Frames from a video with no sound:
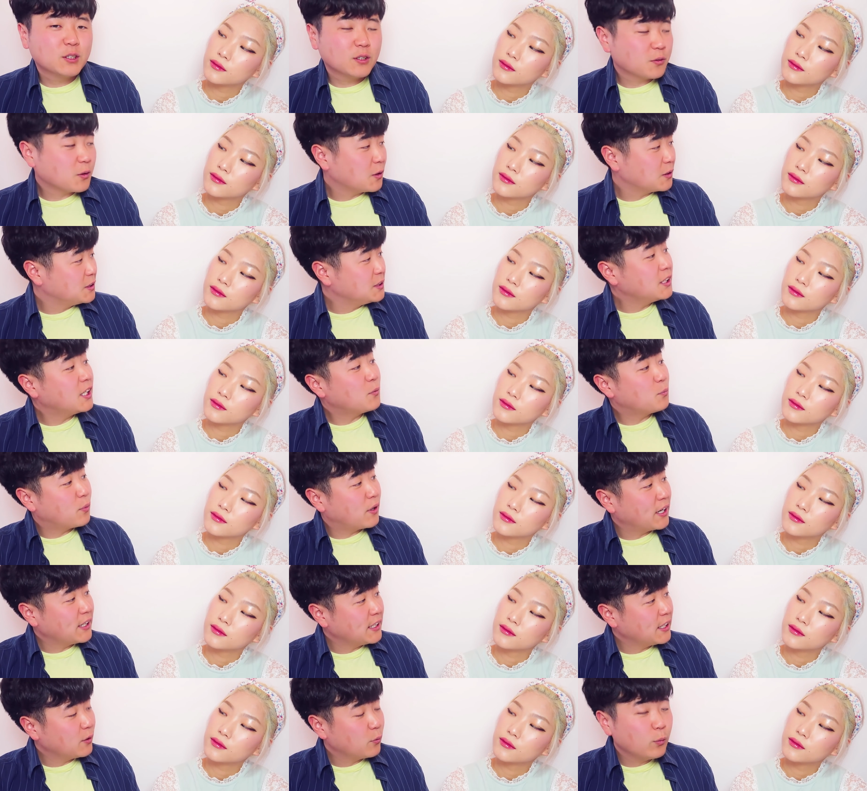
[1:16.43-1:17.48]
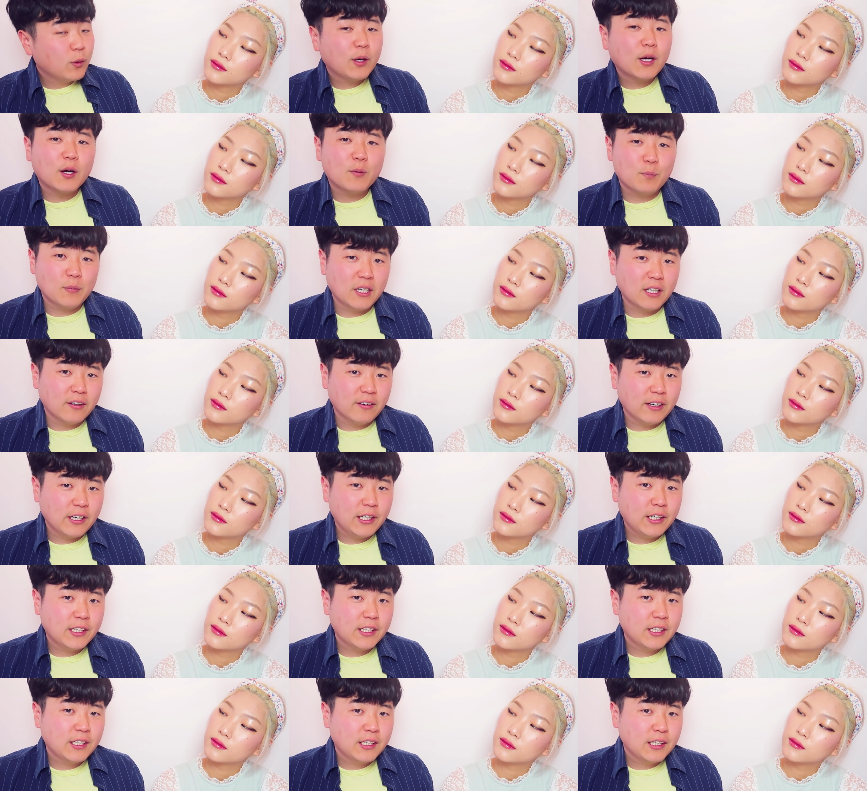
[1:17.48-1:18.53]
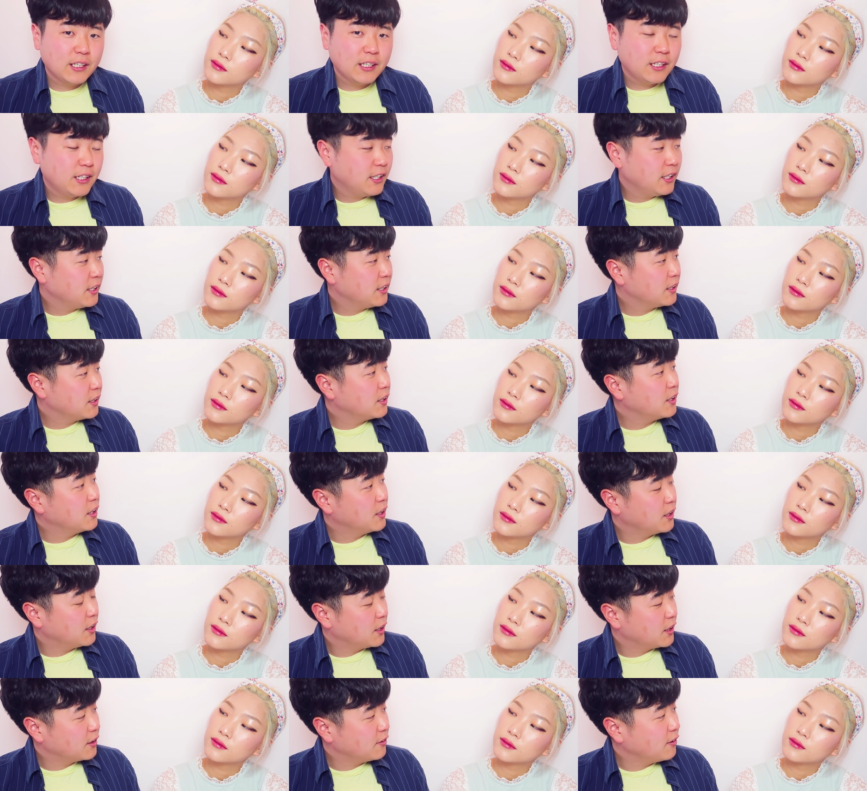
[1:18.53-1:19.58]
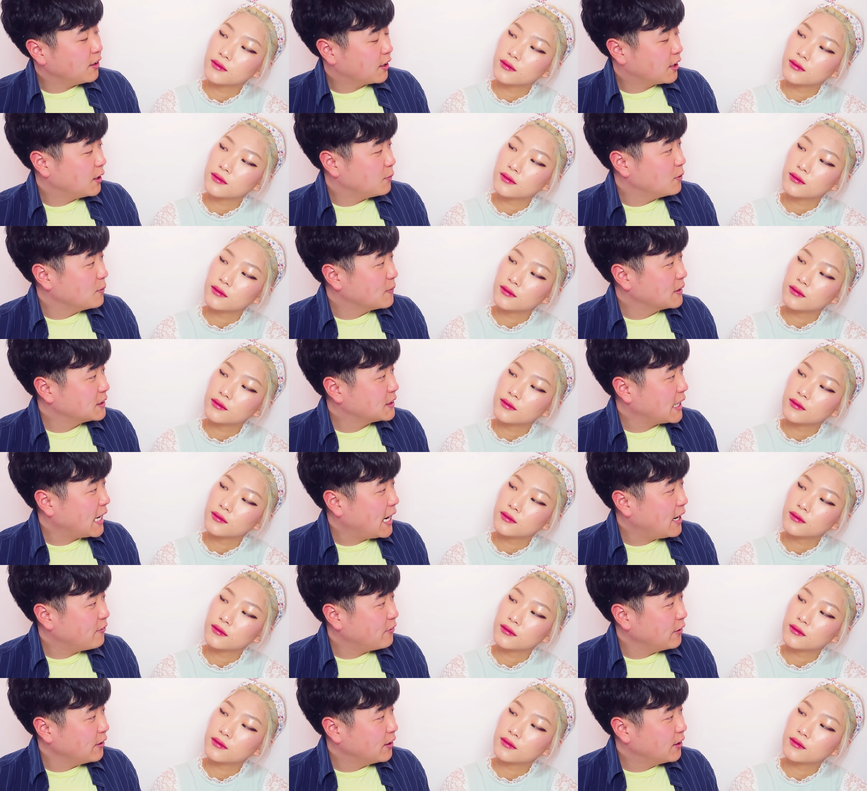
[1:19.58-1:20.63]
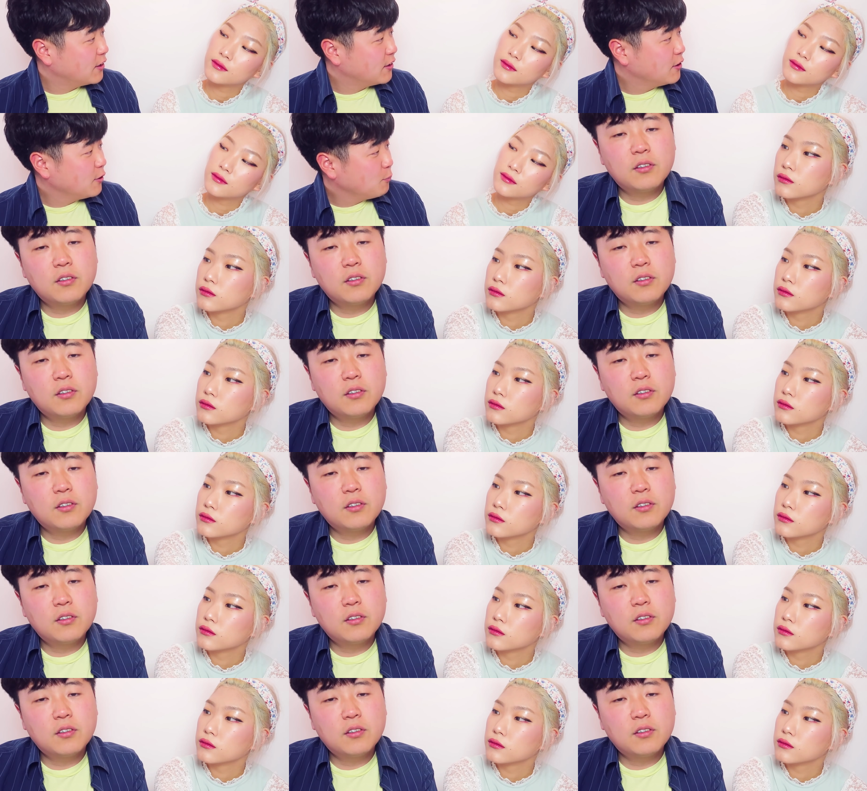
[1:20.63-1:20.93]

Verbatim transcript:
Speaker 1: So of course you got pregnant. We got married a, a couple months after.